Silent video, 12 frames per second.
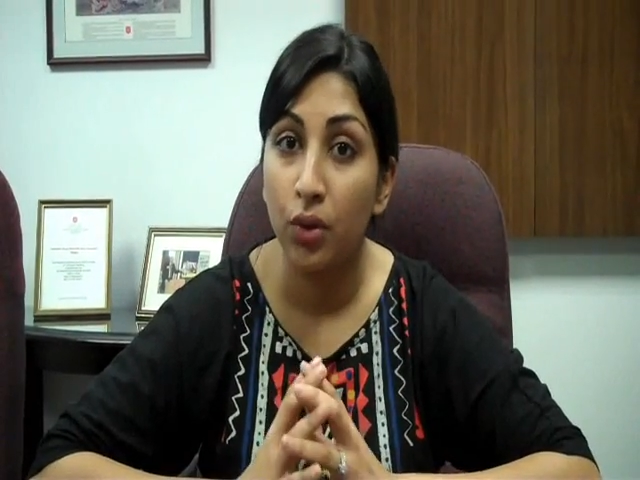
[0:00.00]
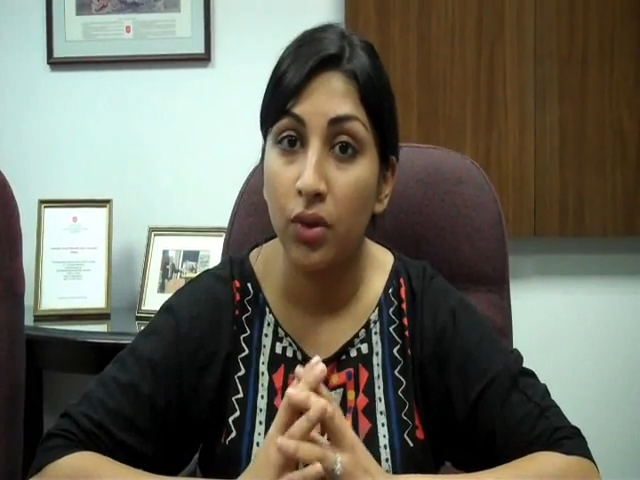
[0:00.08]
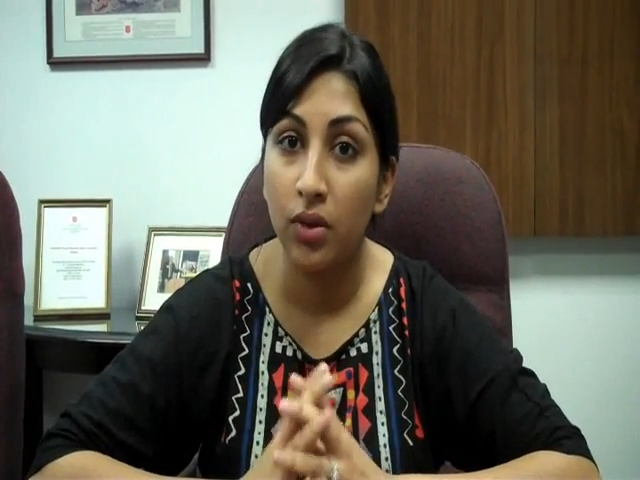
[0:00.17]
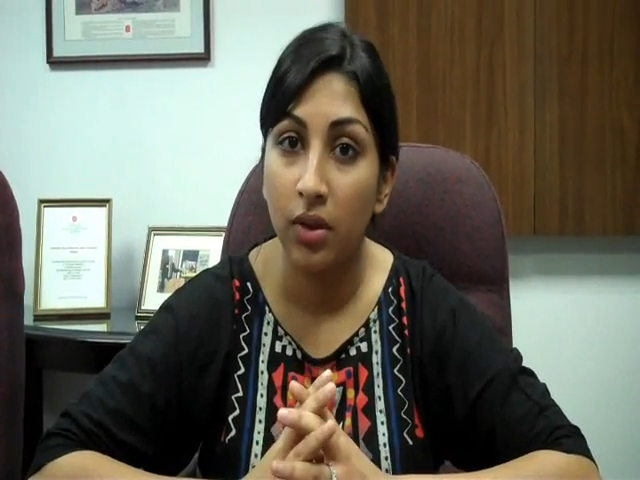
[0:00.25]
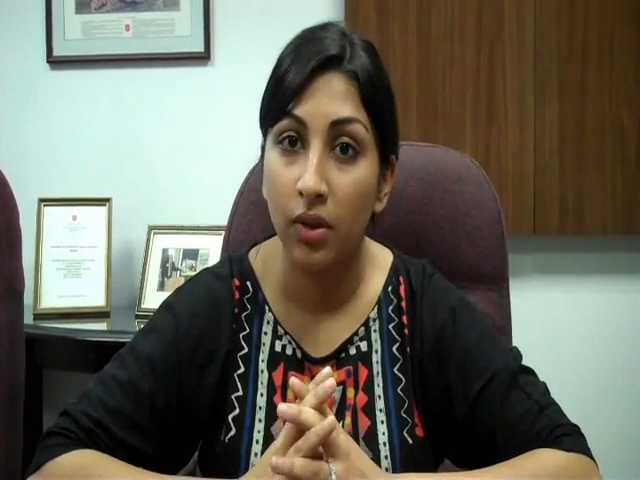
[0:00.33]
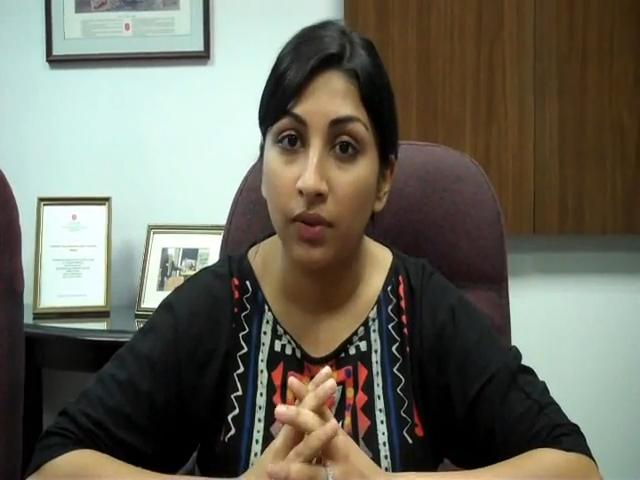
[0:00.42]

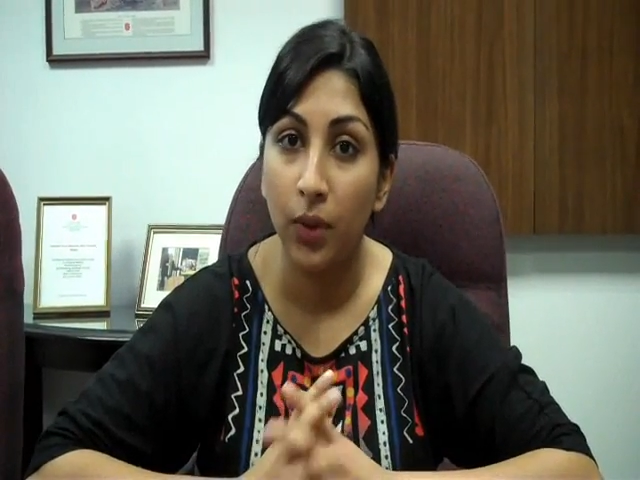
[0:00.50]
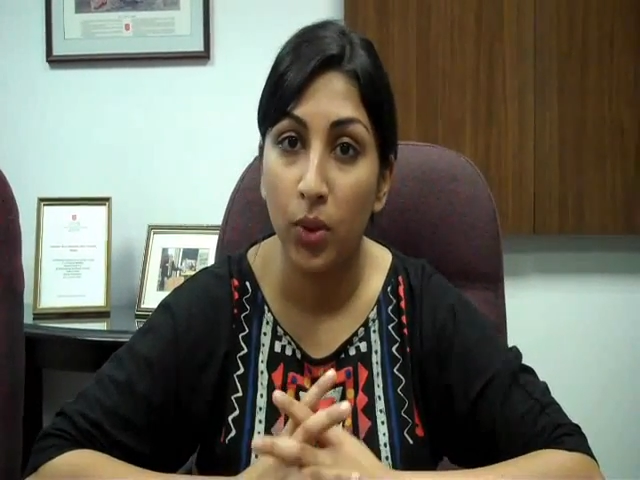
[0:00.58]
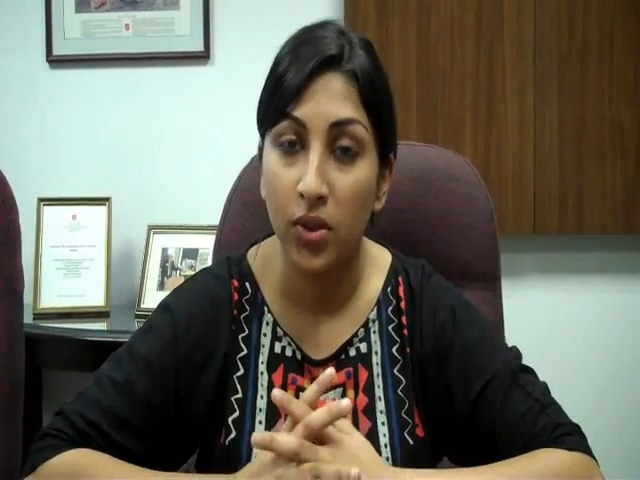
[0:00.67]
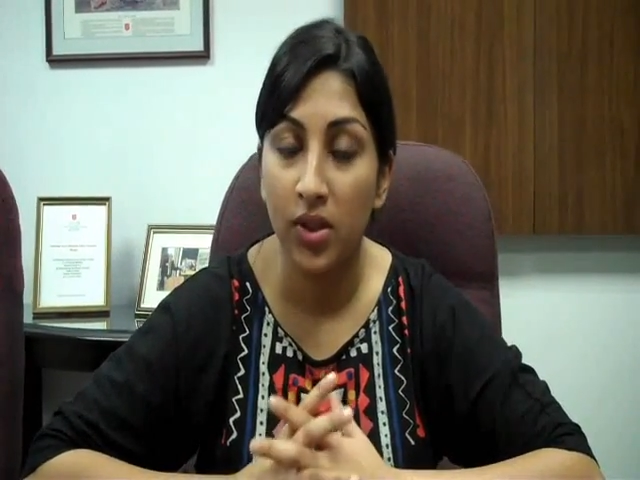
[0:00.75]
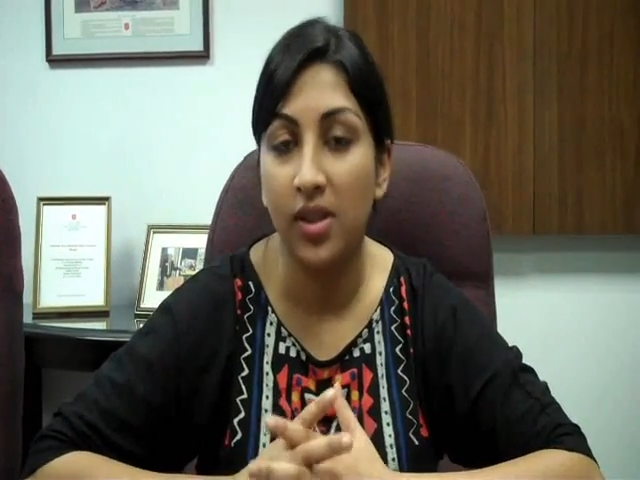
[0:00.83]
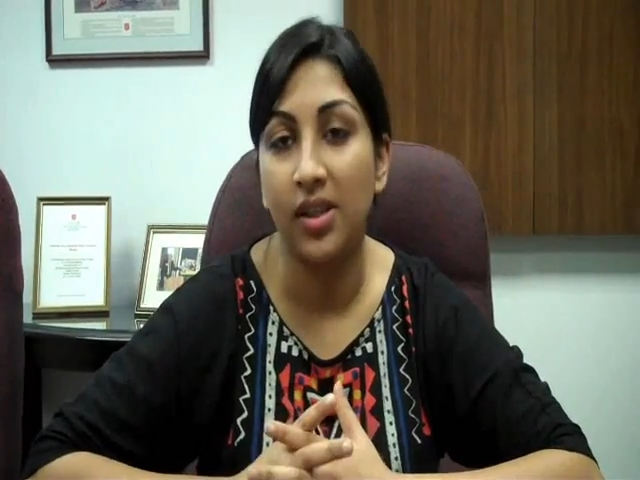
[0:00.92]
to serve
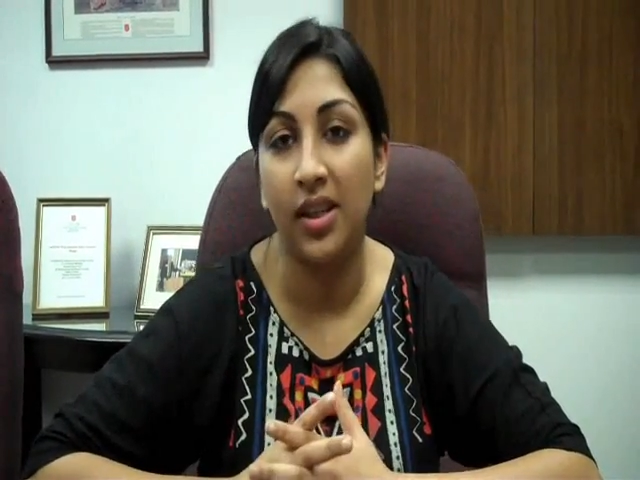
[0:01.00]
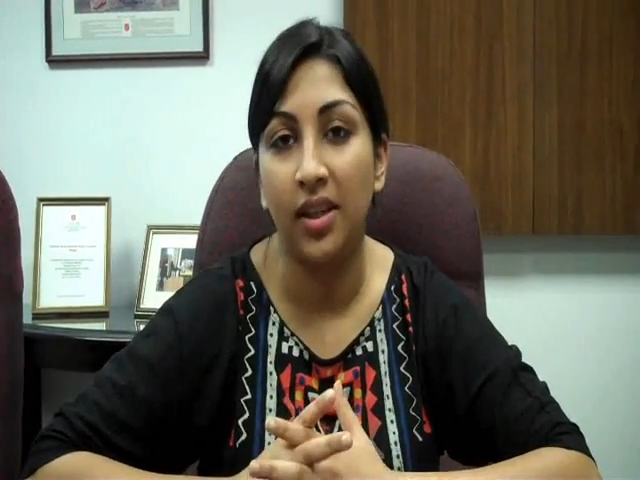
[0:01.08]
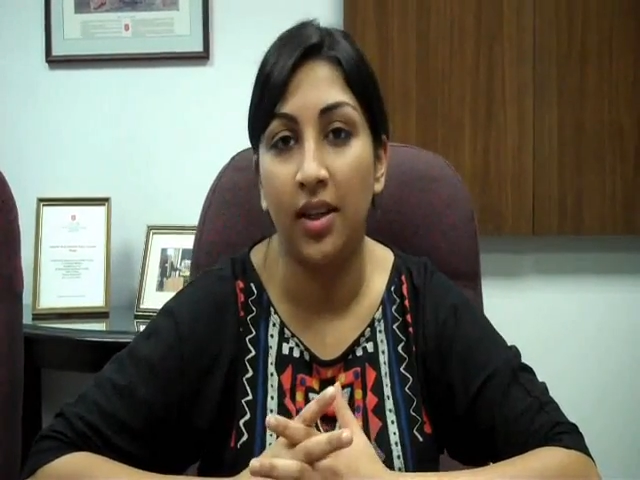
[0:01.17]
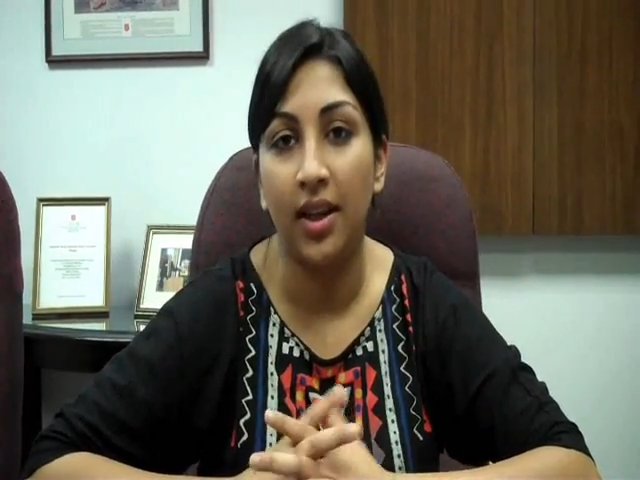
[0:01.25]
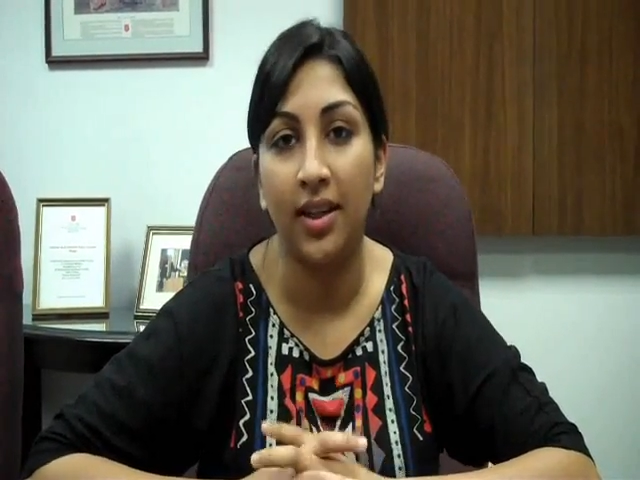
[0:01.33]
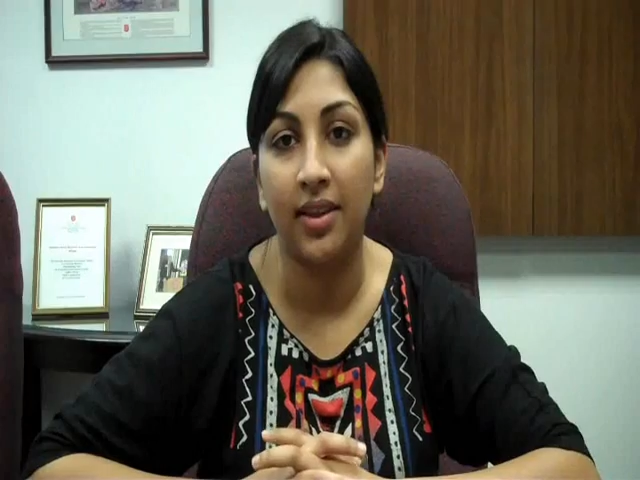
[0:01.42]
those in need,